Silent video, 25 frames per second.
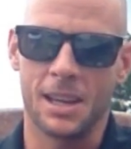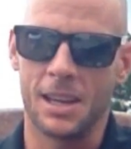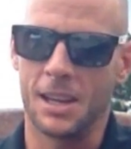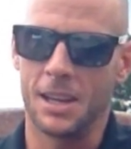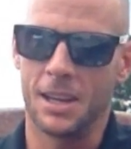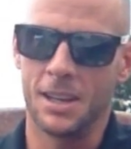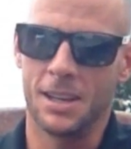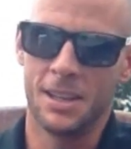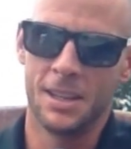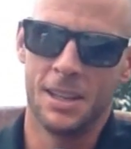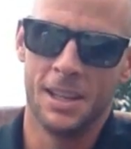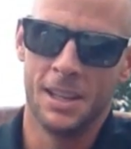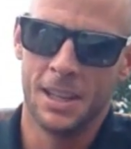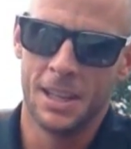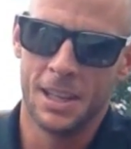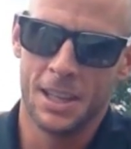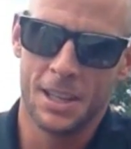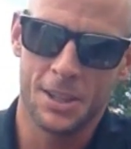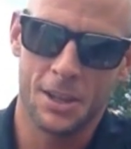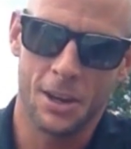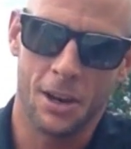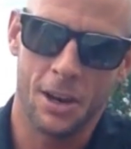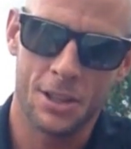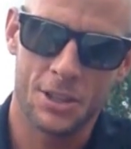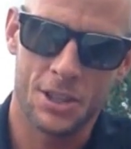
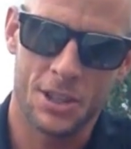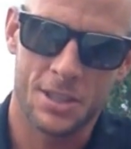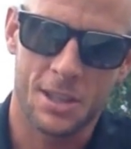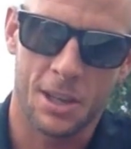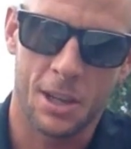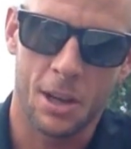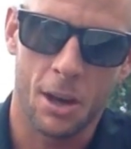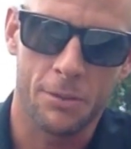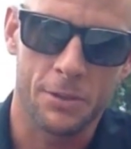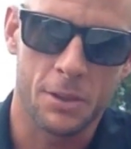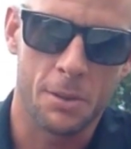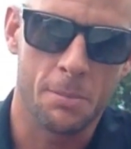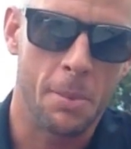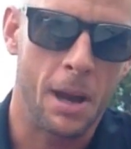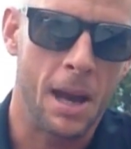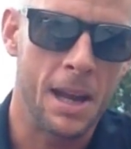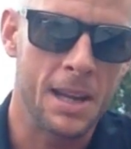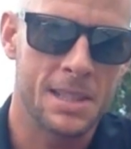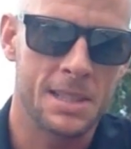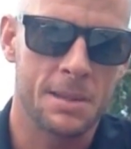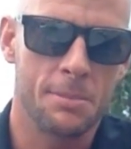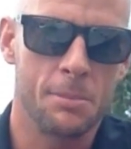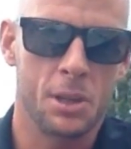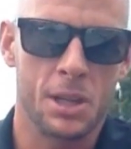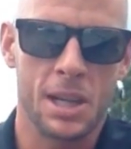I just got off the
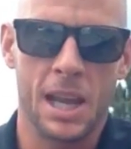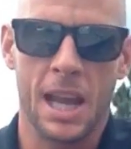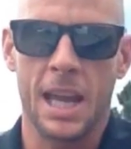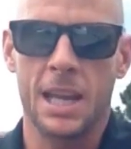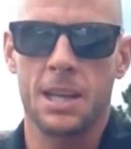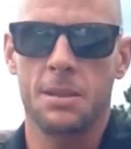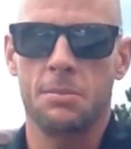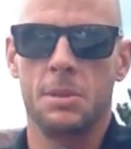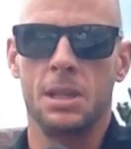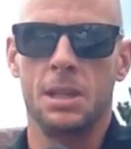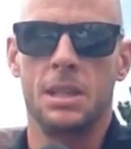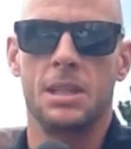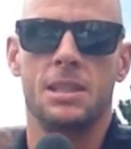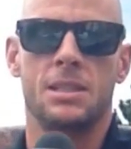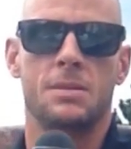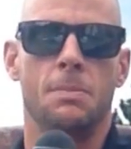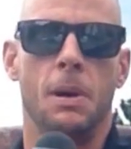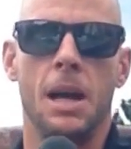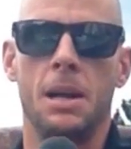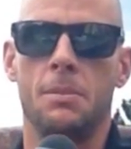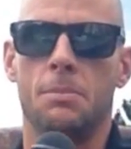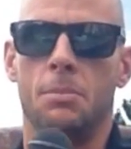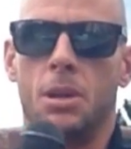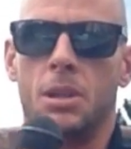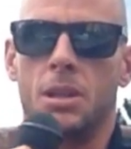bike, somebody handed me this
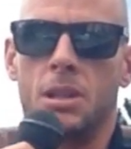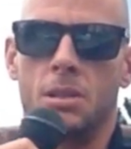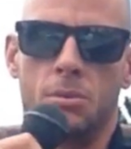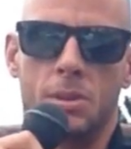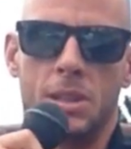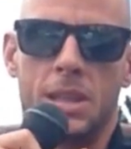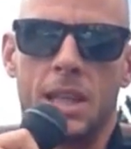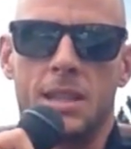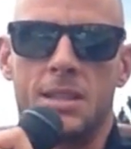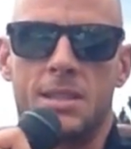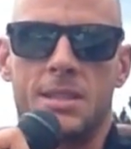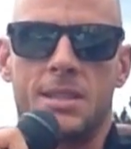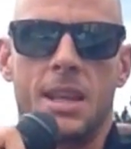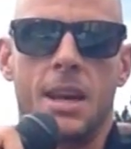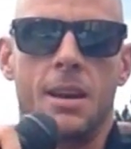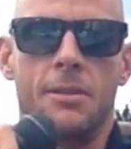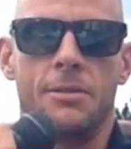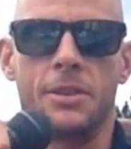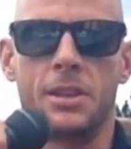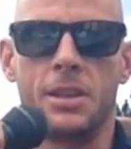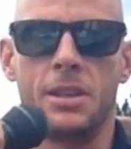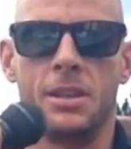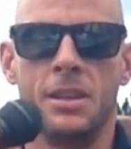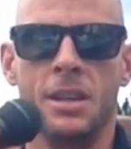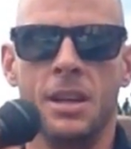bike bottle with that
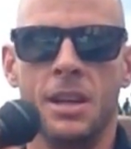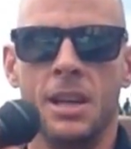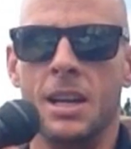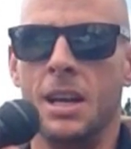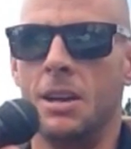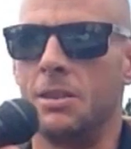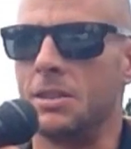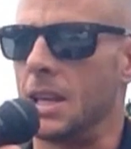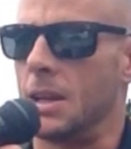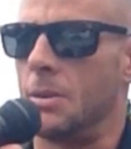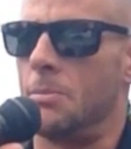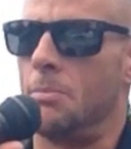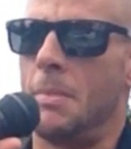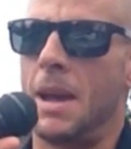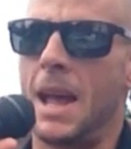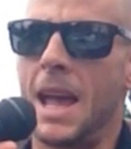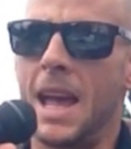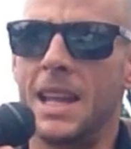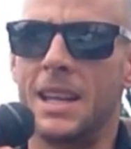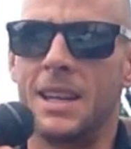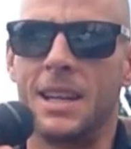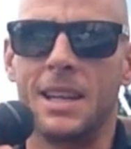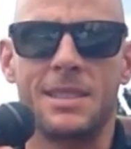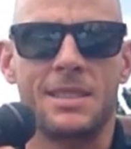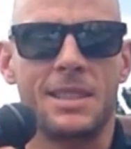stuff, and I was like,
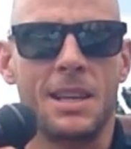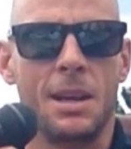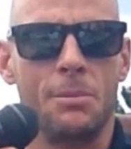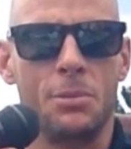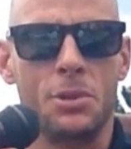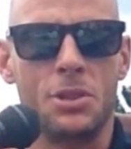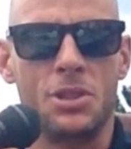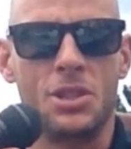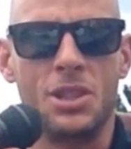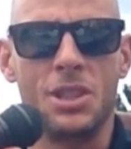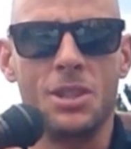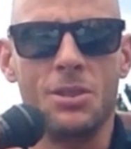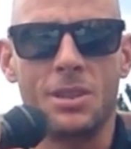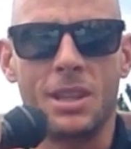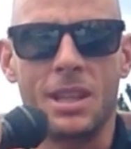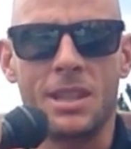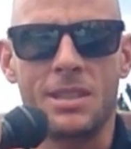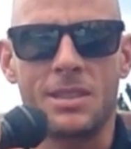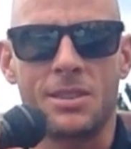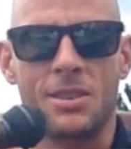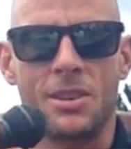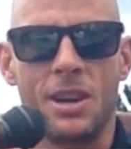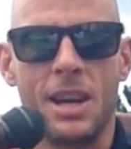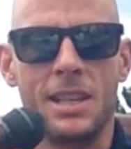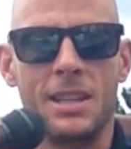man, that's cappuccino, that's
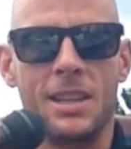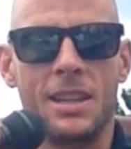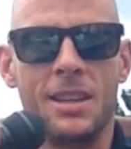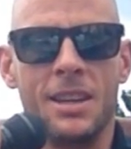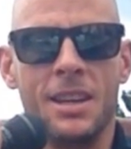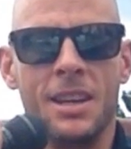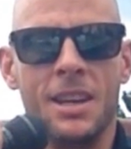great.